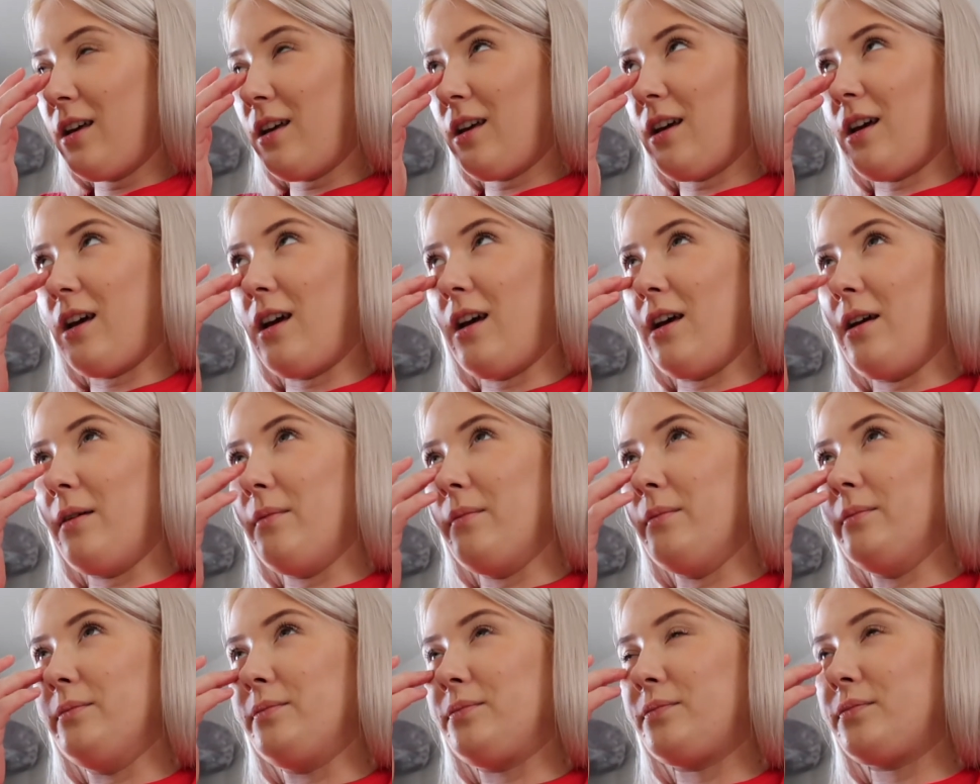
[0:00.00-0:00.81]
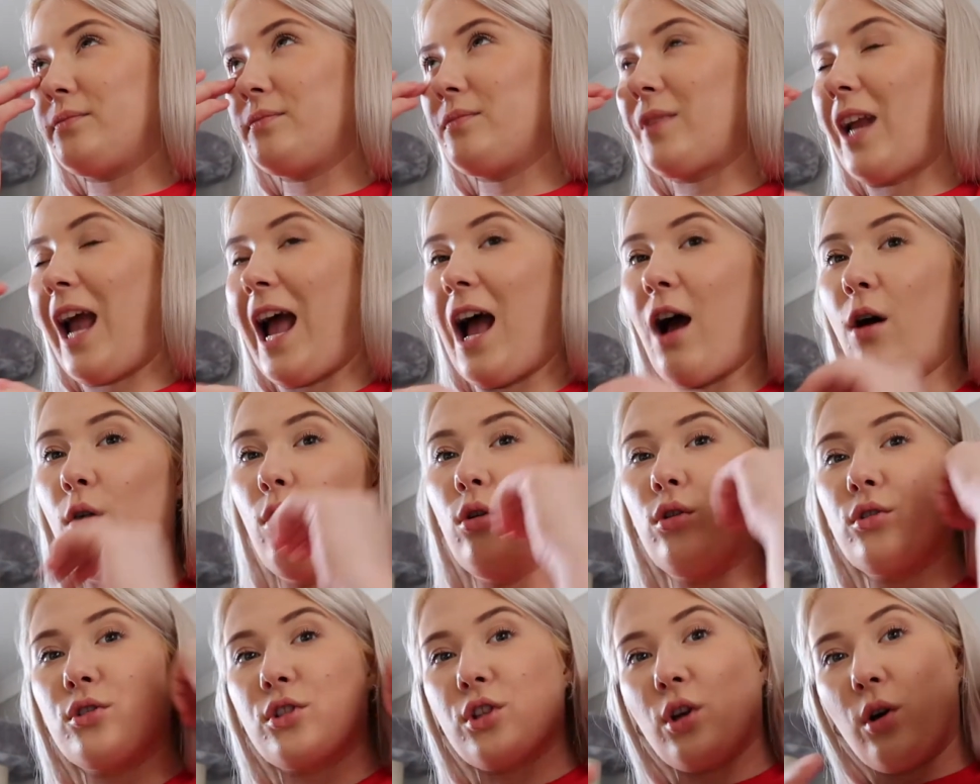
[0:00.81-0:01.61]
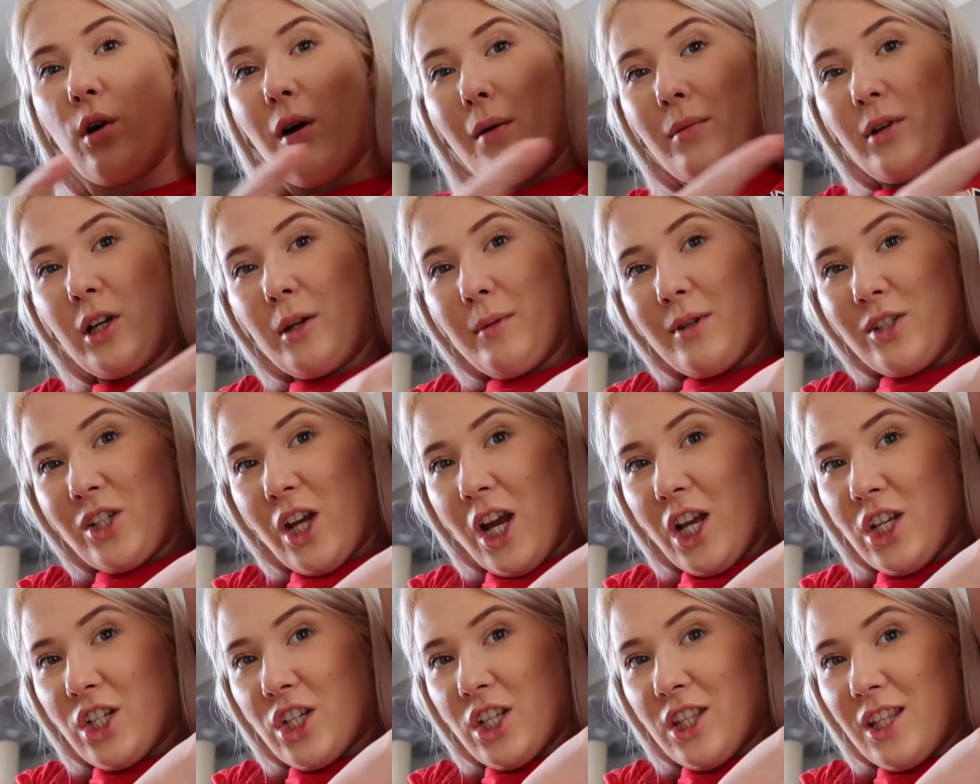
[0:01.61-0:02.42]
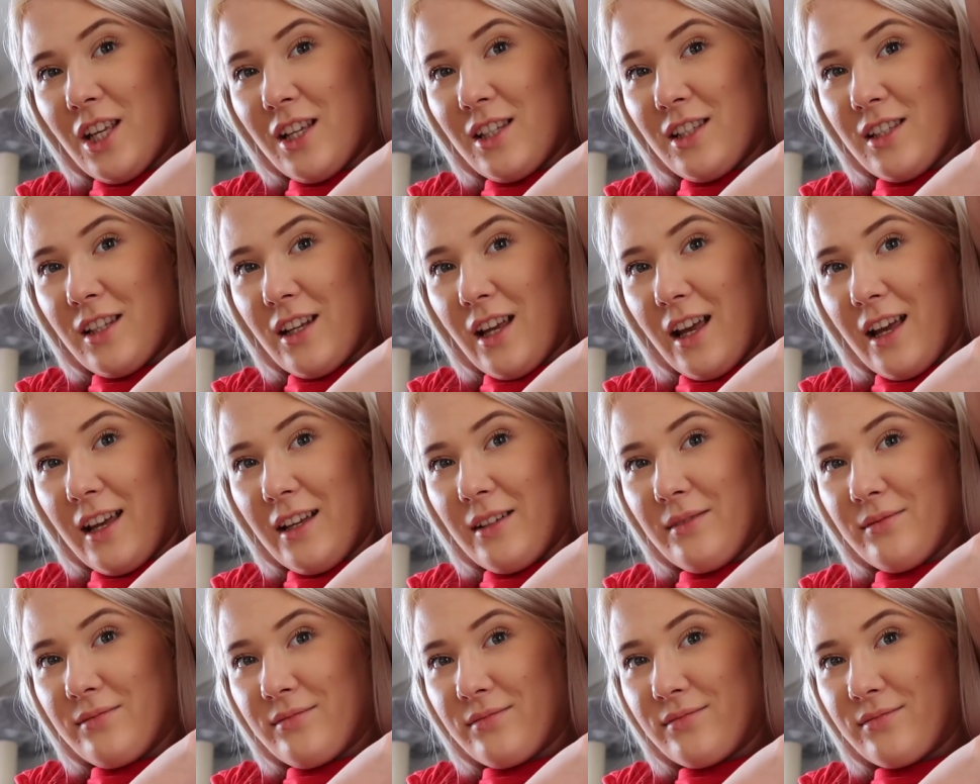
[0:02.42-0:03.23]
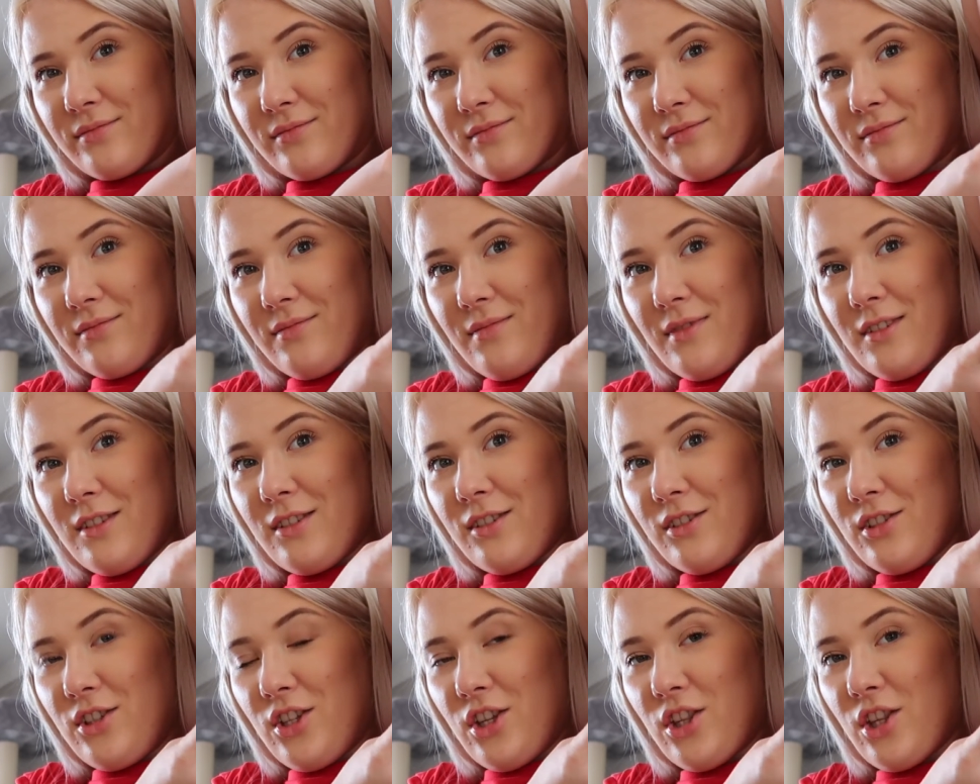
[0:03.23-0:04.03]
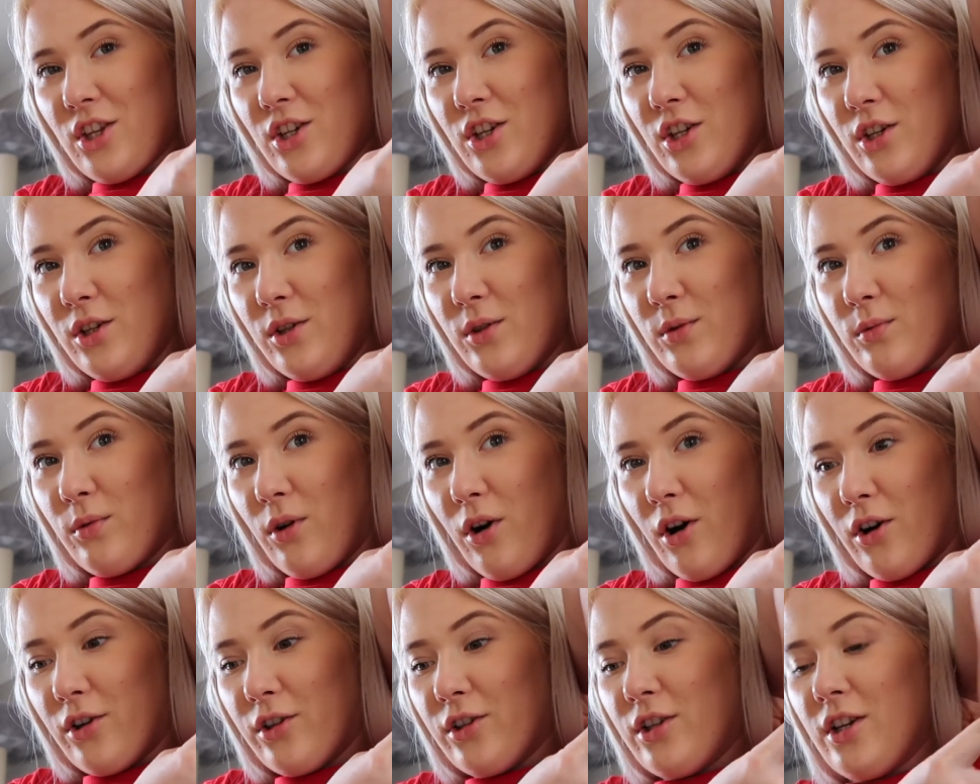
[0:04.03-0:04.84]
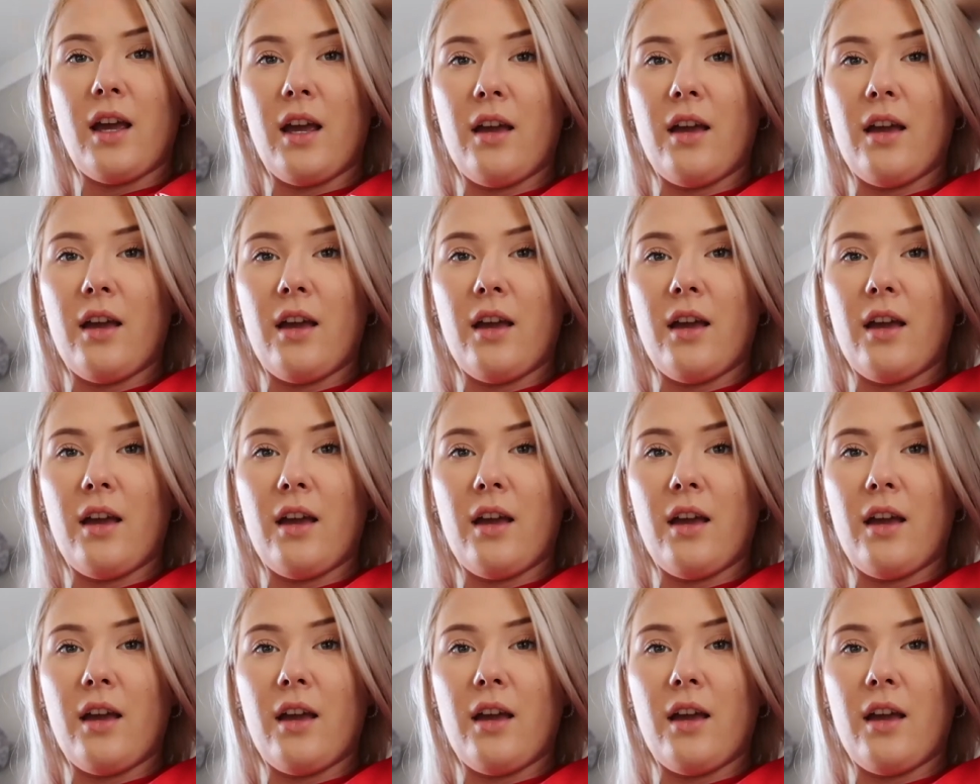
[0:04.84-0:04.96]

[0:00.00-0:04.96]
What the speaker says: I'm going to be changing this today to the new one.